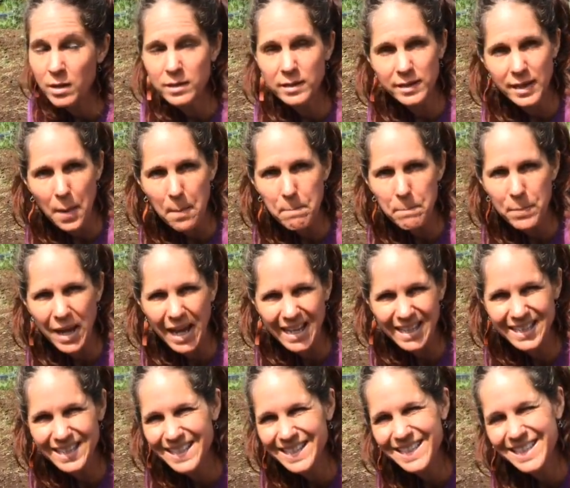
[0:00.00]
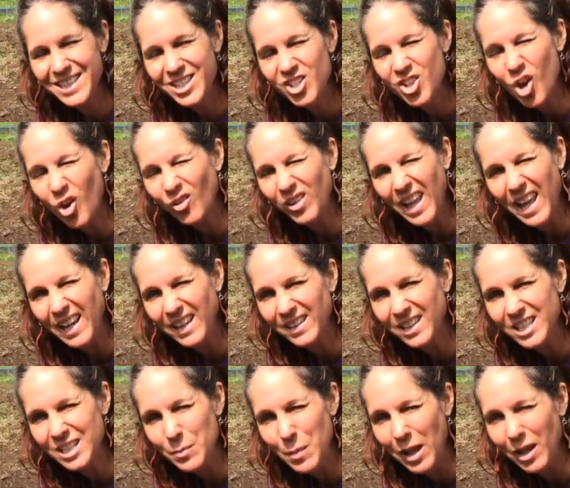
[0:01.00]
some pests don't like
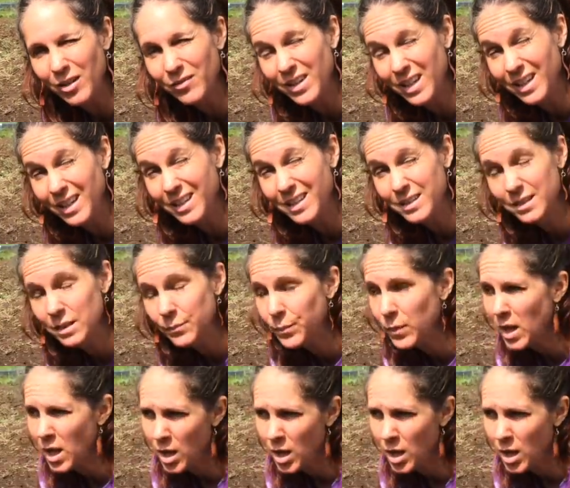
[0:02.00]
the smell of onions.